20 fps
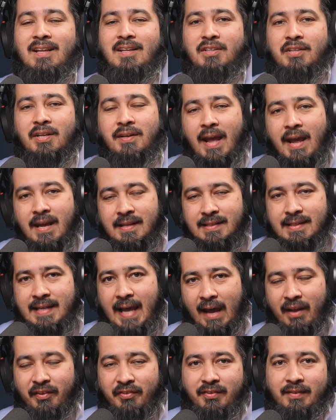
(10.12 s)
Today's
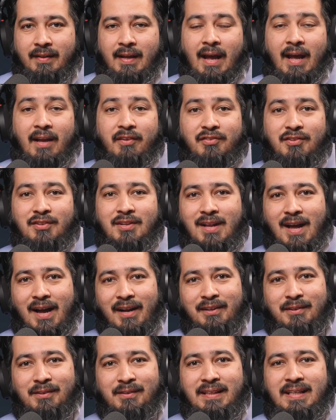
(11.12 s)
guest has not
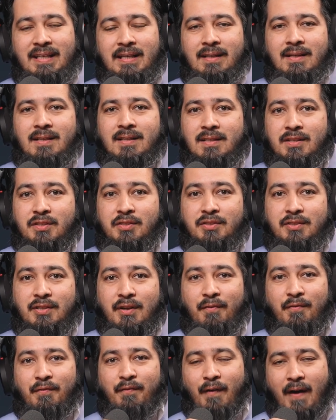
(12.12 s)
only
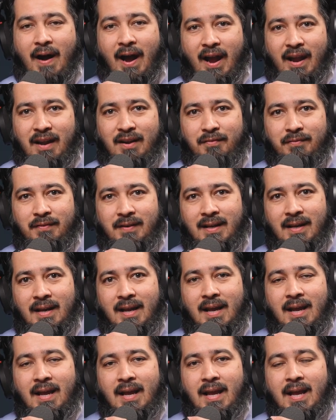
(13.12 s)
survived,
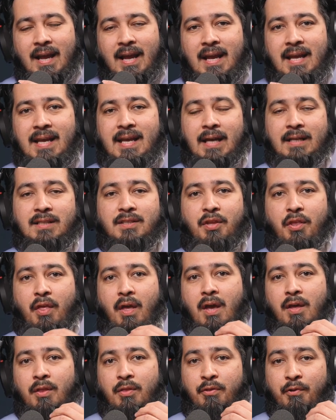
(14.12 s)
he has
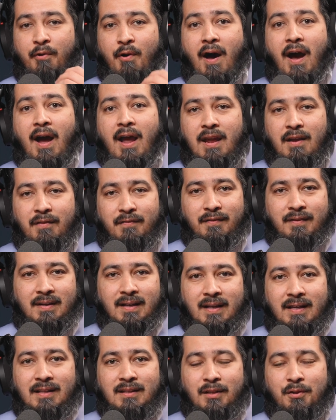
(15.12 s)
thrived
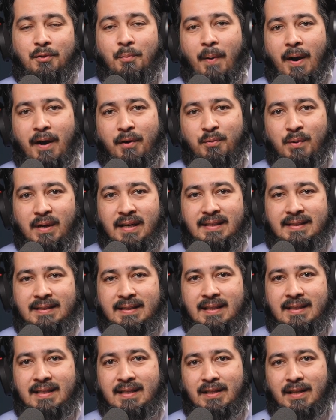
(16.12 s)
in the Dubai real
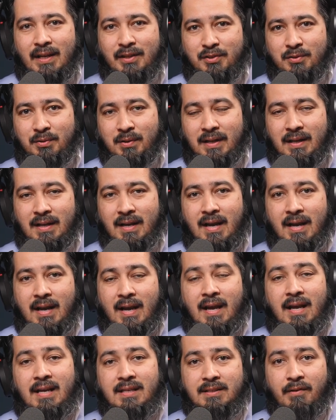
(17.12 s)
estate industry.
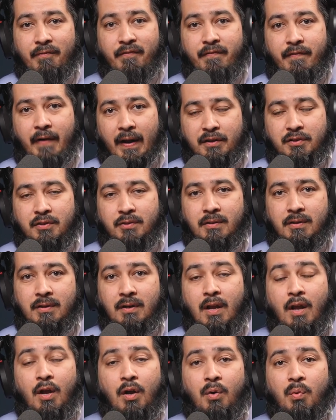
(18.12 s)
He's a
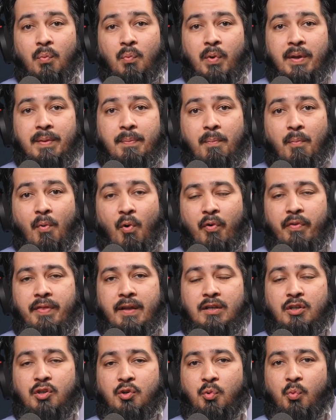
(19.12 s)
veteran with more
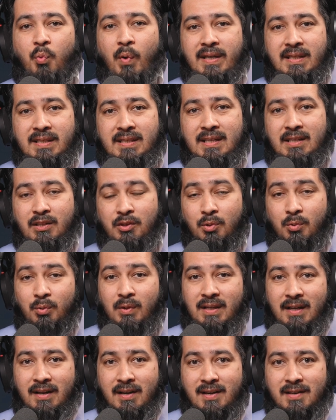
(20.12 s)
than 22
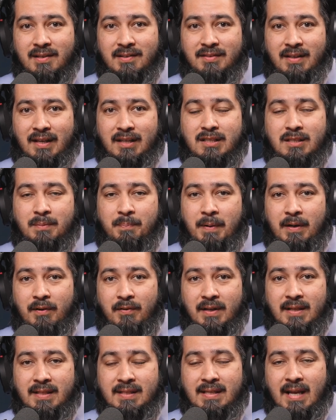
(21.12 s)
years
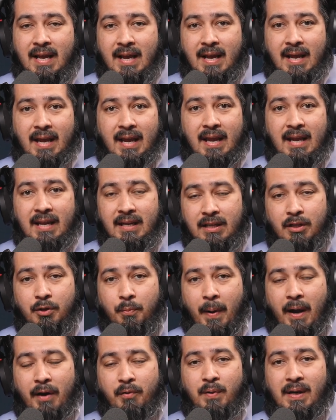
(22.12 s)
experience in the
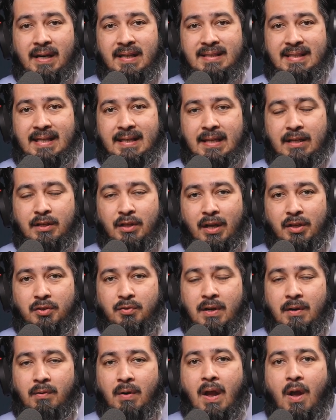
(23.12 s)
Dubai real estate
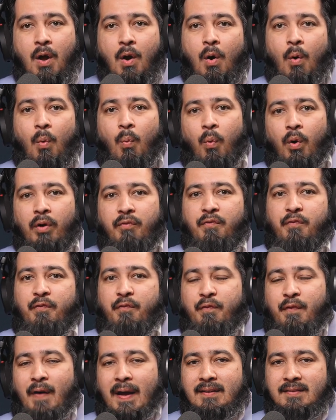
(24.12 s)
industry. And what
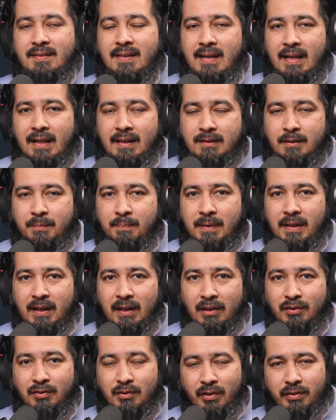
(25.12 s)
fascinates me
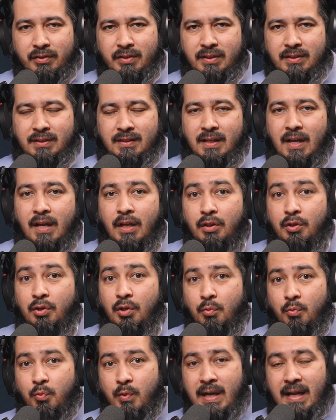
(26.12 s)
is not just the
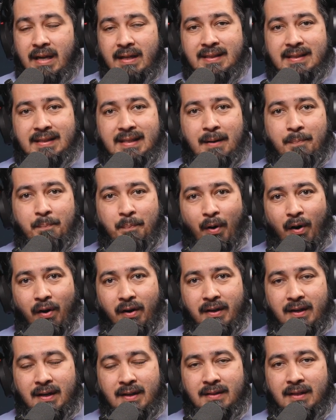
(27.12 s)
real estate
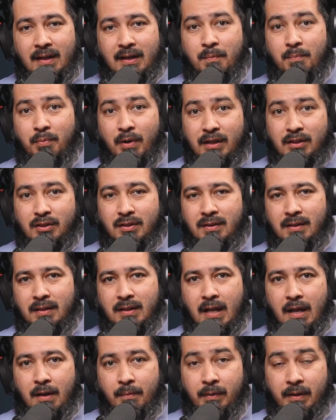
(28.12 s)
part that he brings to the
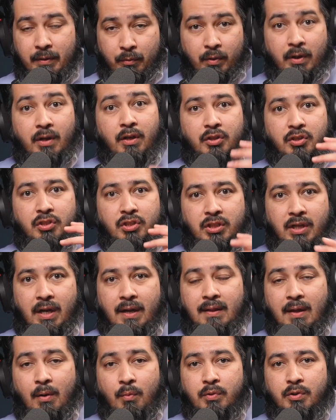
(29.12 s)
table, and we're going to share
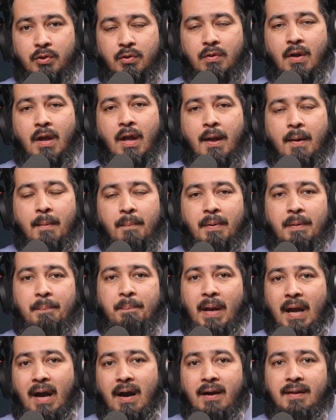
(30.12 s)
that with you, but
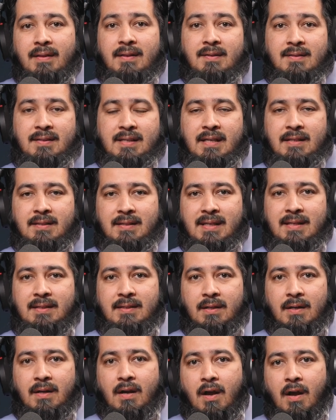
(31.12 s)
behind the scenes, he's
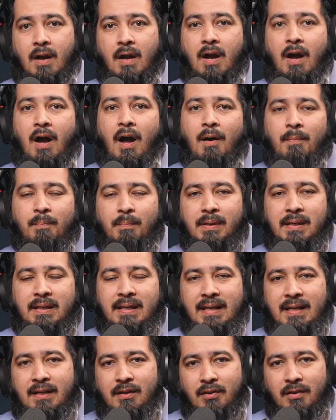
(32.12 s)
a humble
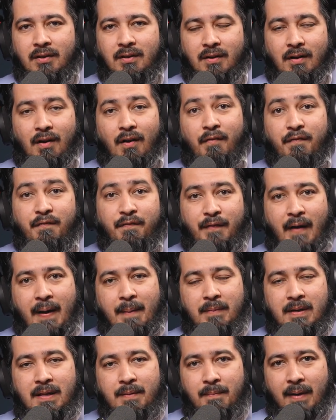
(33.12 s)
leader, a
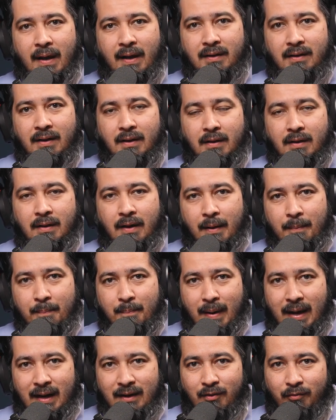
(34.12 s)
family man, a
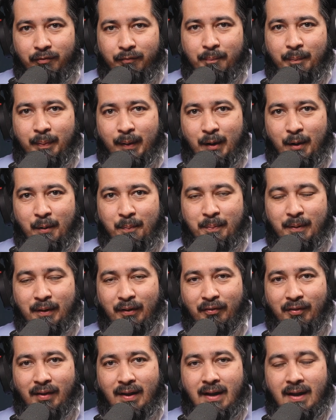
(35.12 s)
man of
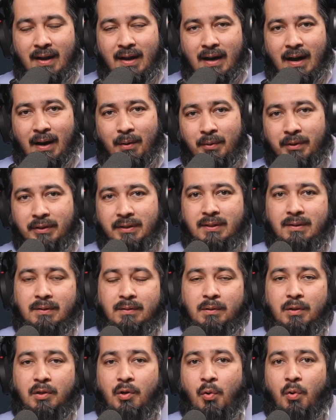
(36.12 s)
purpose. I want
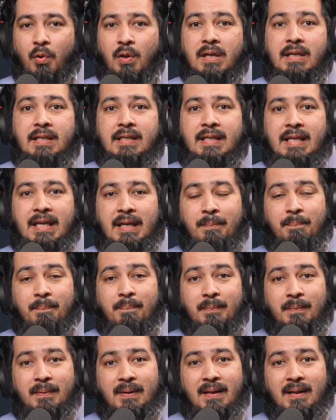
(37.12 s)
to go deep